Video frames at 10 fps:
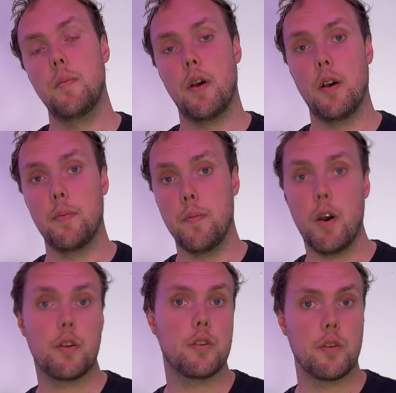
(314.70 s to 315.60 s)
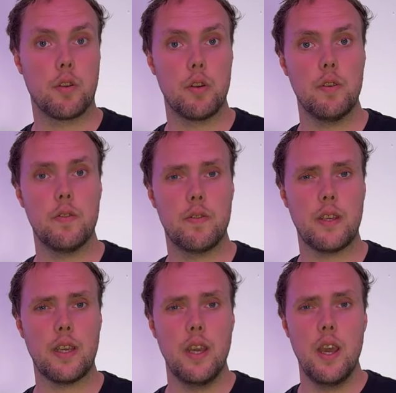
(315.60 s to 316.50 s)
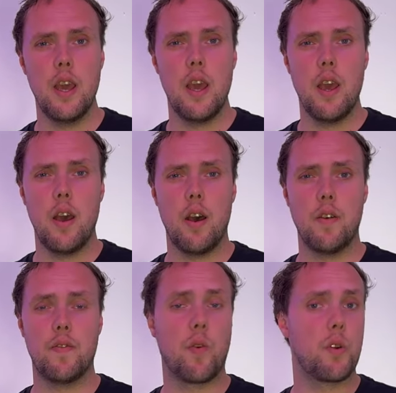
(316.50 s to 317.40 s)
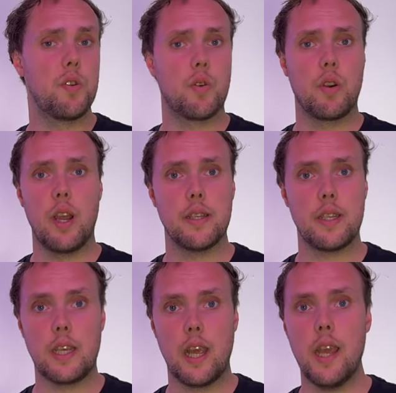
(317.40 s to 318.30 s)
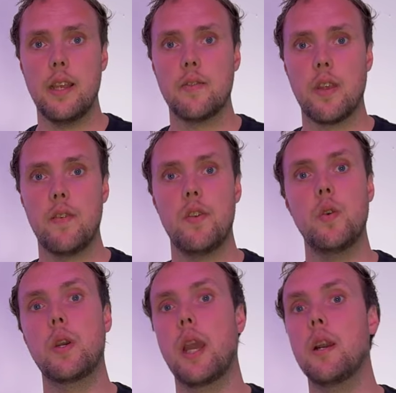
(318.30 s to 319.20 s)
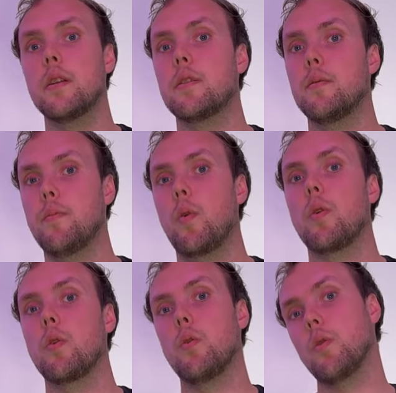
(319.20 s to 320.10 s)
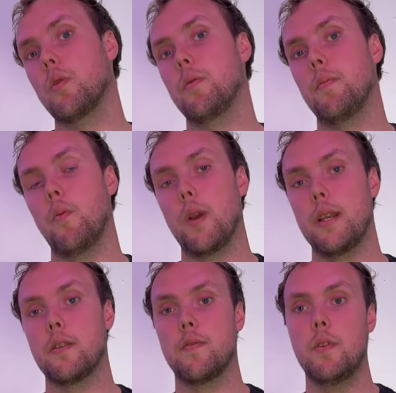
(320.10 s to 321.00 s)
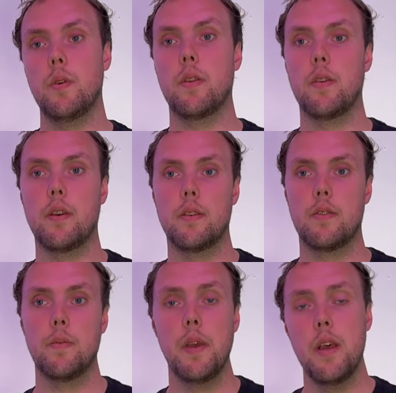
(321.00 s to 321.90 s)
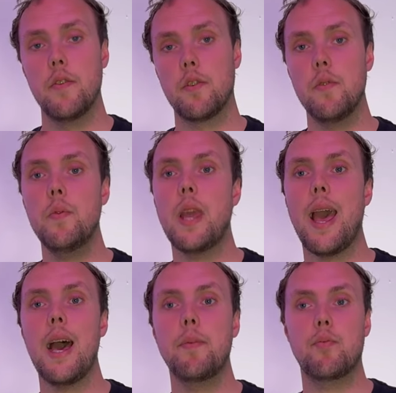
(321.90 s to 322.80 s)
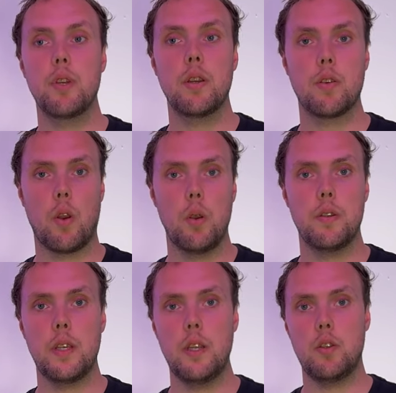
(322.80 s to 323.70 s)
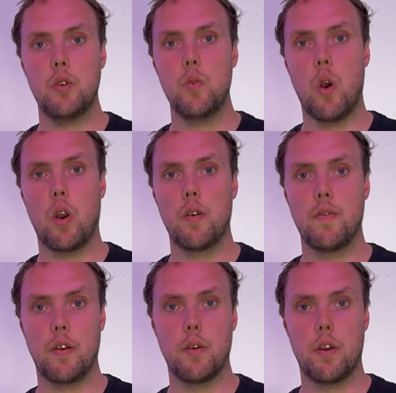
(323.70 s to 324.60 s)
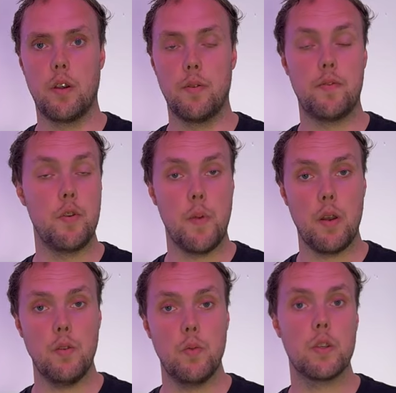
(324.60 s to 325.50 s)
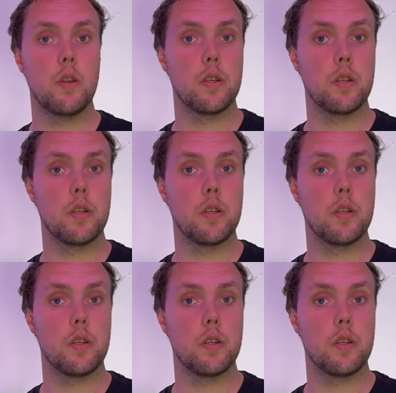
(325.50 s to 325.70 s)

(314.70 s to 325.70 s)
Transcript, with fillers: uh, modern concurrency uh, for your SDKs if you cannot support older ways of doing things. So if we at pre-concurrency to our uh, view model, which